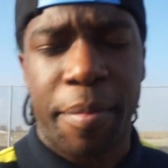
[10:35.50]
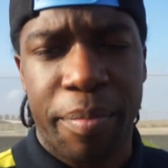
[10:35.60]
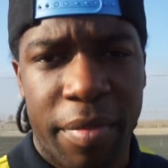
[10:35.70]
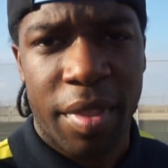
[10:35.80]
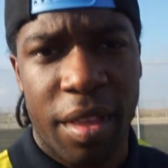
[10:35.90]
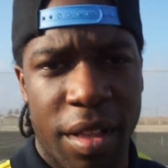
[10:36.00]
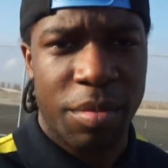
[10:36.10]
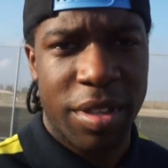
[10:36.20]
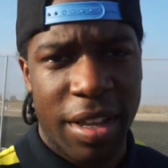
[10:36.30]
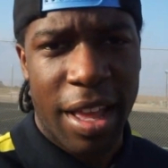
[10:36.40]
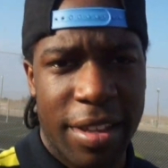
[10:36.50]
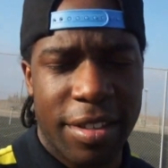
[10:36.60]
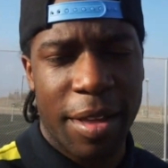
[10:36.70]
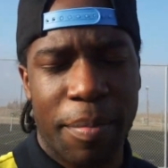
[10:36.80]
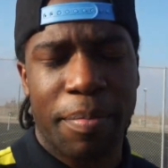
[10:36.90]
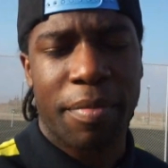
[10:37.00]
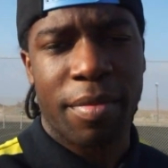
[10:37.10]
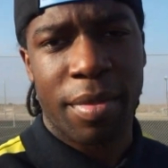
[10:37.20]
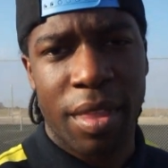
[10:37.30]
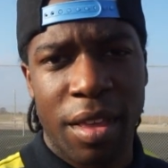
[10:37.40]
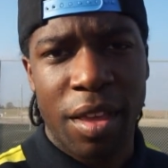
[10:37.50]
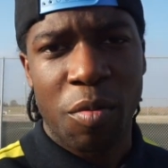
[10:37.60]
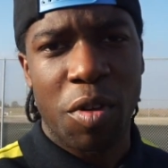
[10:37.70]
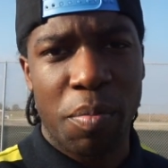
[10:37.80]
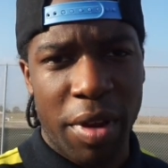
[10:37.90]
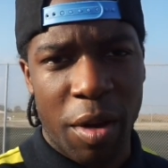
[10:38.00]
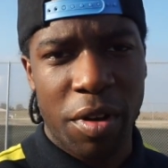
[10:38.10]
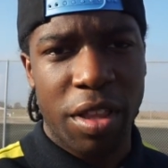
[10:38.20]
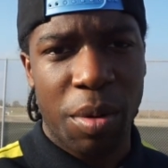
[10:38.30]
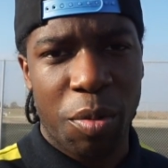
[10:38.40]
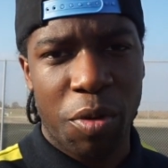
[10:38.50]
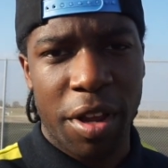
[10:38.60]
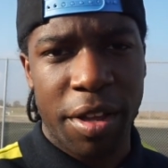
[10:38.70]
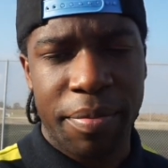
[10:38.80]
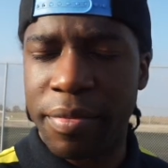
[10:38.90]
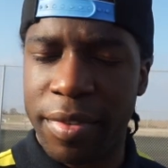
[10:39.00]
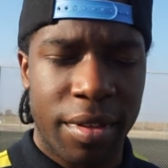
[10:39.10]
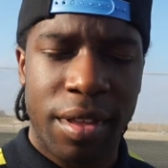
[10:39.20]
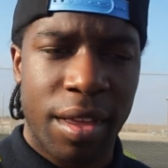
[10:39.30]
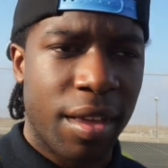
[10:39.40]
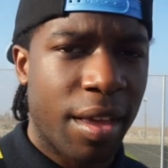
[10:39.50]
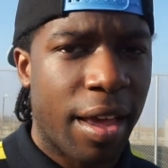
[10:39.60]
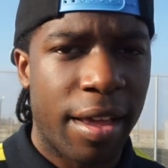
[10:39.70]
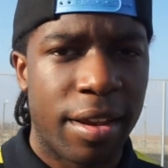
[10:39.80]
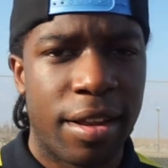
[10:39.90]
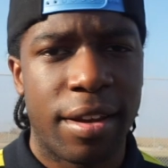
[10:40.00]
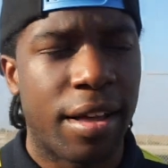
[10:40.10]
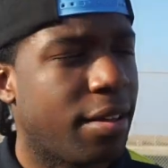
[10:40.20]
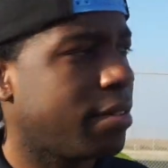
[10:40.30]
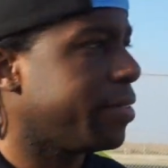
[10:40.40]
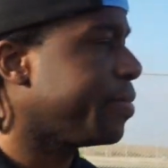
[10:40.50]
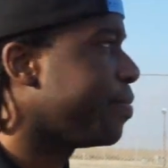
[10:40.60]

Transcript: I'm gonna tell y'all something, when you playing with a double ram, ain't nothing nice.